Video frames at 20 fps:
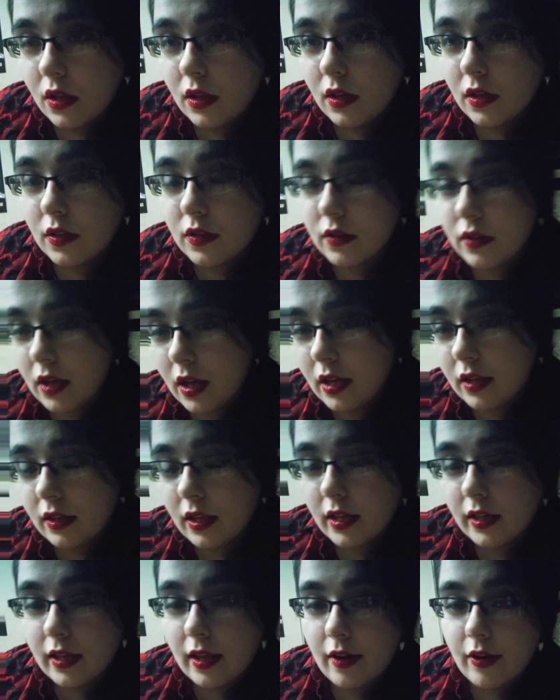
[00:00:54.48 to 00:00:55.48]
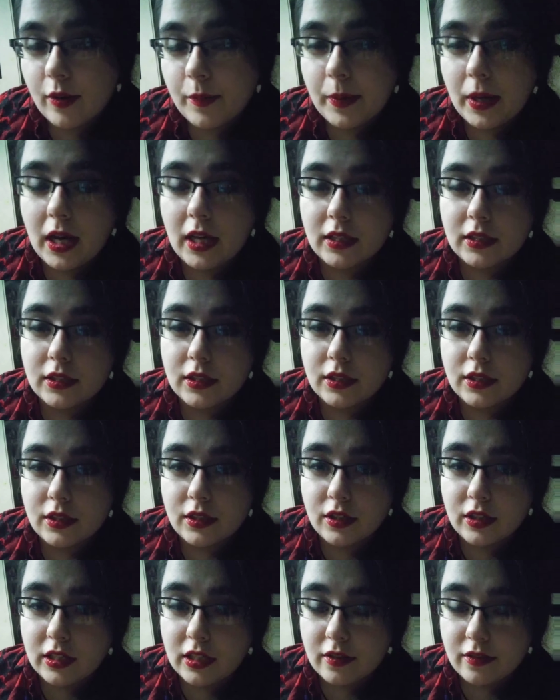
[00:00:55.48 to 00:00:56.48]
It's not like Harry Potter
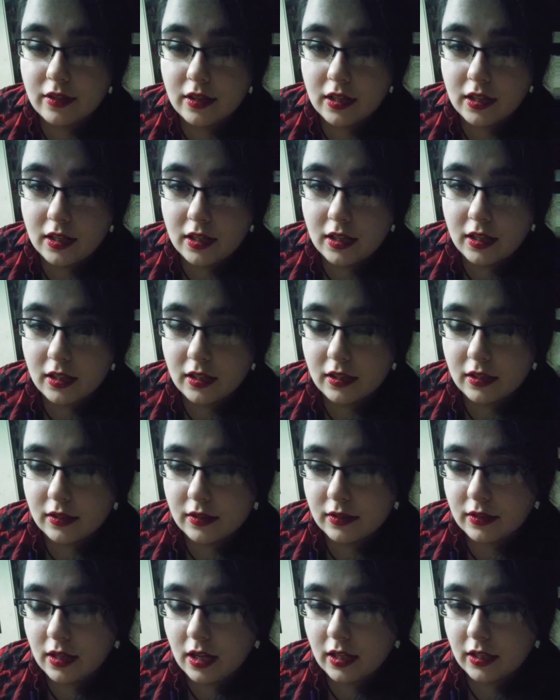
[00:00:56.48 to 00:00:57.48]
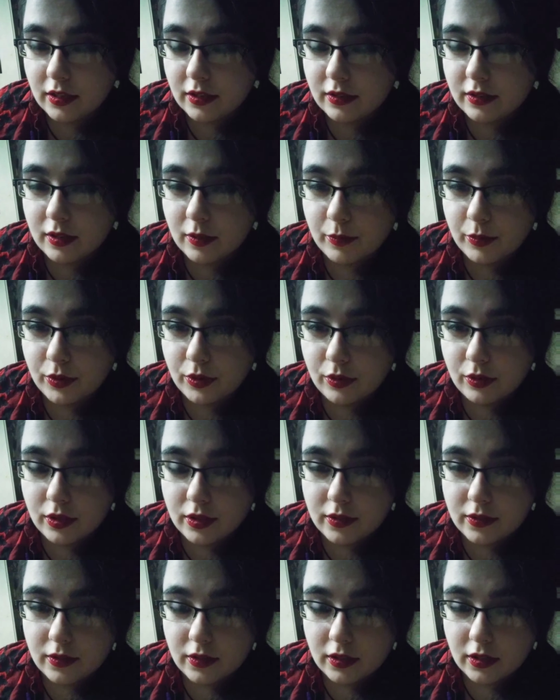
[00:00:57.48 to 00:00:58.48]
or anything. It's not as simple
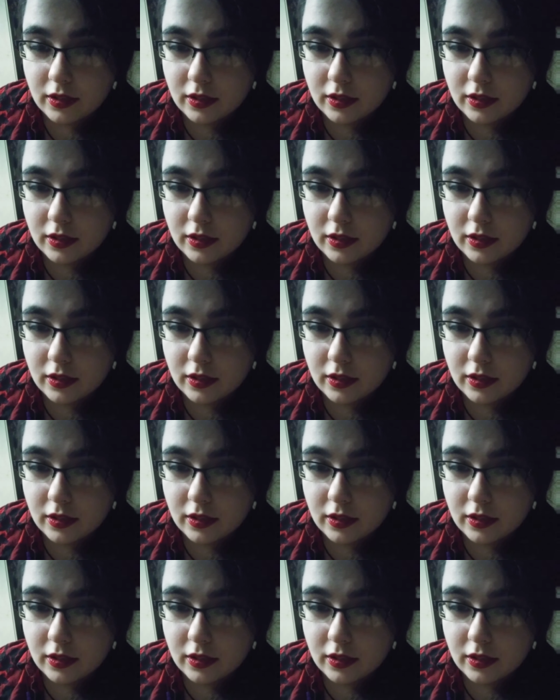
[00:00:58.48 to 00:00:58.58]
as